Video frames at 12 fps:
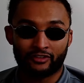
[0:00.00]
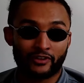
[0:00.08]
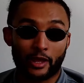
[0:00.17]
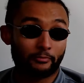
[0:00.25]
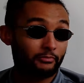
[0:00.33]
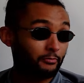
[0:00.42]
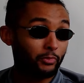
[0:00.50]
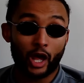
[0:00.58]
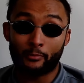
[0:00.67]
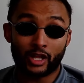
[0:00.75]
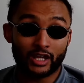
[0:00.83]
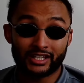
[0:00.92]

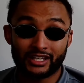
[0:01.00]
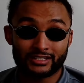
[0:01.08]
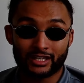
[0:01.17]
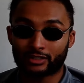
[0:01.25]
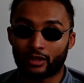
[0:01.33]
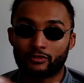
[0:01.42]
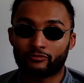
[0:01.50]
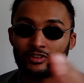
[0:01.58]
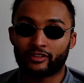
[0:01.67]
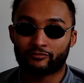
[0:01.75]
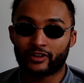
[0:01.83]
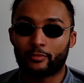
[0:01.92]

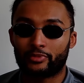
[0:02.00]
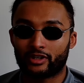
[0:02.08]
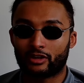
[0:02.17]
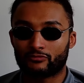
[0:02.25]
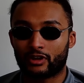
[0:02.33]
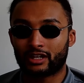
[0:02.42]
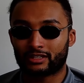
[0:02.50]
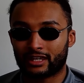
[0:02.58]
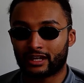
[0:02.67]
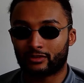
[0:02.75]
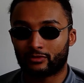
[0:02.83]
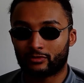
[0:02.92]
Fabio right
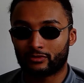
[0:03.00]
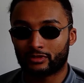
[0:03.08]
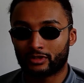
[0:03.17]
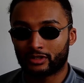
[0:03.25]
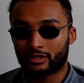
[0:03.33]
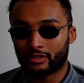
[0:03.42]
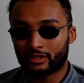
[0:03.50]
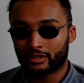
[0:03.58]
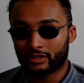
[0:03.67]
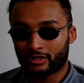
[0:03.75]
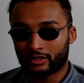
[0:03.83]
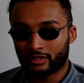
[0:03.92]
now,
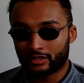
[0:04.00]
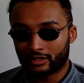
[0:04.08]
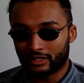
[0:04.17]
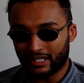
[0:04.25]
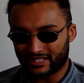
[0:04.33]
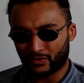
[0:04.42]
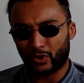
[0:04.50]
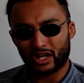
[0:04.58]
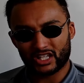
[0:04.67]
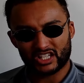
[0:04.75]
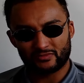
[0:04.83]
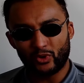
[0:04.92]
he's quite a
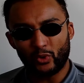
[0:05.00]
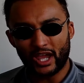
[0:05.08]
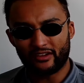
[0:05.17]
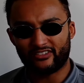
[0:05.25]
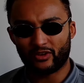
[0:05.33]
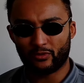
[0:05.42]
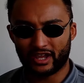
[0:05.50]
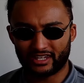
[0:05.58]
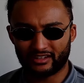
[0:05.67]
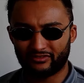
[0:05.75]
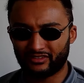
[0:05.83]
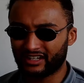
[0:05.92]
small heavyweight.
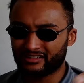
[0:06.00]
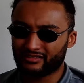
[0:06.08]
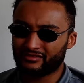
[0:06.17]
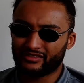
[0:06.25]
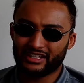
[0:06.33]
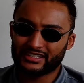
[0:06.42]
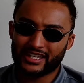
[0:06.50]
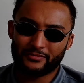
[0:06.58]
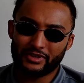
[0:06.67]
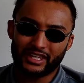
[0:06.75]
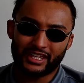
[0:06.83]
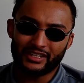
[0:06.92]
I don't think he's that
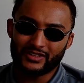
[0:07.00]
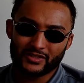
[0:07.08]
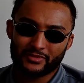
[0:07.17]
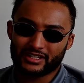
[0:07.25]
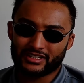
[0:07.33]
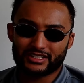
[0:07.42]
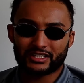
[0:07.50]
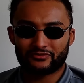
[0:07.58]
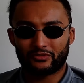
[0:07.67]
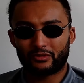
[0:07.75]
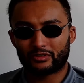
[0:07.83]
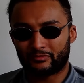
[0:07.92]
big. He looks about
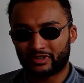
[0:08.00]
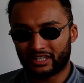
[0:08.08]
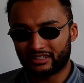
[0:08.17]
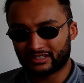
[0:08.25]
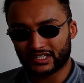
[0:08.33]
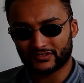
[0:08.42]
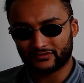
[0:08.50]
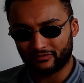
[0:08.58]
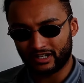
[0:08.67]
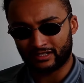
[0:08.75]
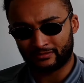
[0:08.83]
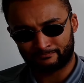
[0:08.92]
6'4 to me,
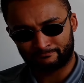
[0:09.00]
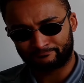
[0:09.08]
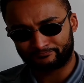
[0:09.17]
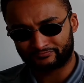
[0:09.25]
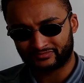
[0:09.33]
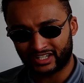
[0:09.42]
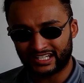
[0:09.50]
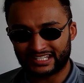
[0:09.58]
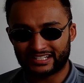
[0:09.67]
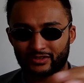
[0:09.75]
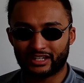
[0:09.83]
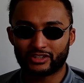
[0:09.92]
6'3. And
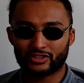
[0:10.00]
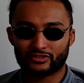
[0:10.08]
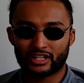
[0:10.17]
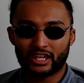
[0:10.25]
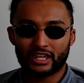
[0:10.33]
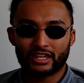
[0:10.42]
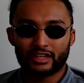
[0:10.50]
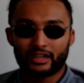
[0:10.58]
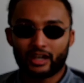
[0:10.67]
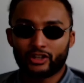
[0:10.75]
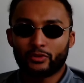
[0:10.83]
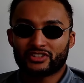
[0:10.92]

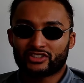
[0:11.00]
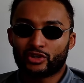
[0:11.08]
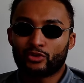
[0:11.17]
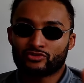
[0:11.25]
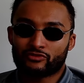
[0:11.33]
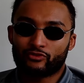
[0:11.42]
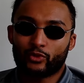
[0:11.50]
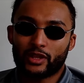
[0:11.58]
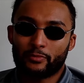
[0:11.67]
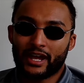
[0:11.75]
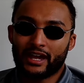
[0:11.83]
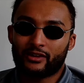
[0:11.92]
I know he's 240
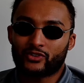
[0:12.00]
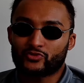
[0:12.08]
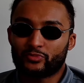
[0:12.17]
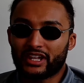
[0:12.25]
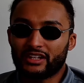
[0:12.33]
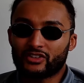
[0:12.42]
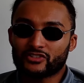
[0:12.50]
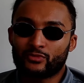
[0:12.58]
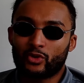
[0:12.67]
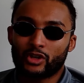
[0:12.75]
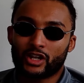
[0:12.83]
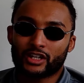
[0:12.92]
pounds, but he looks
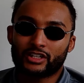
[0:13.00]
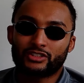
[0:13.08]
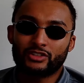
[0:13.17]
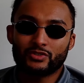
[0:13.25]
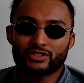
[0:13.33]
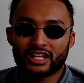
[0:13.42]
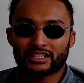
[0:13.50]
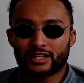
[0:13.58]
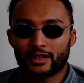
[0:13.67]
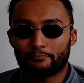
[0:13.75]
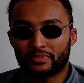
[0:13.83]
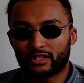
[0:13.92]
more like a Usyk
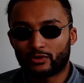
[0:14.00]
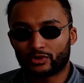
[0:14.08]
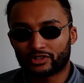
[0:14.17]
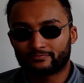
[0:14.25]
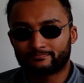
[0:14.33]
type build.